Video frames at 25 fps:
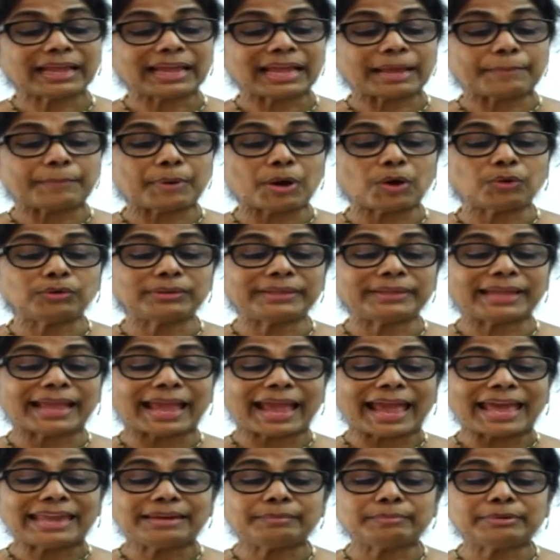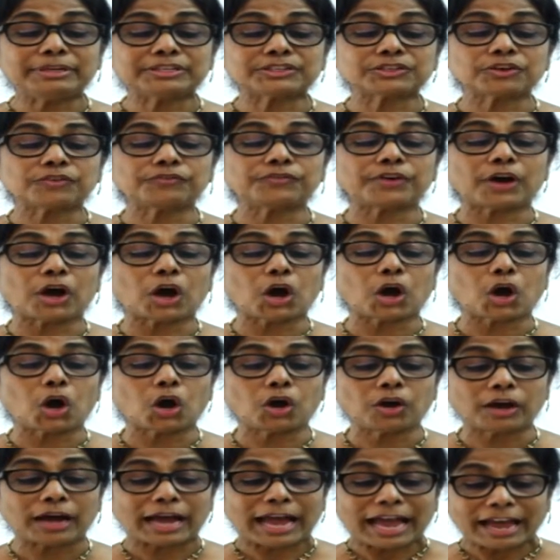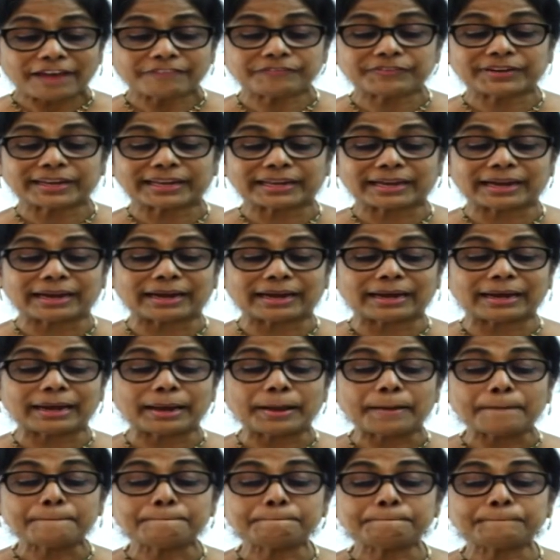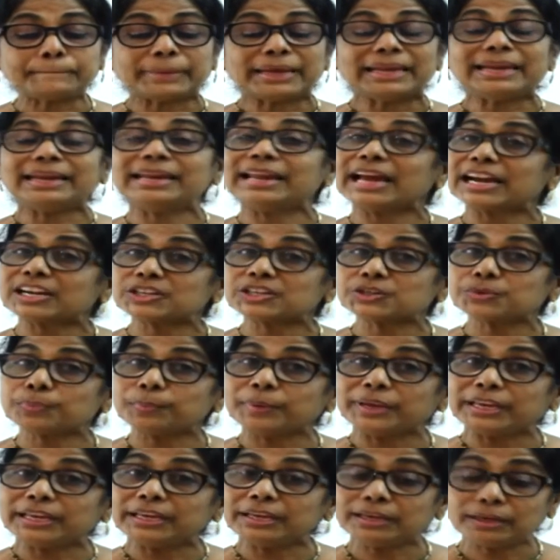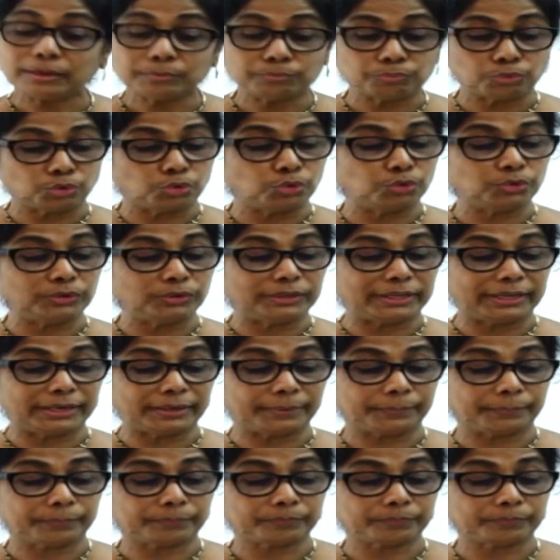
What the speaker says: about the animals of Africa by Lakshmi Mugundan.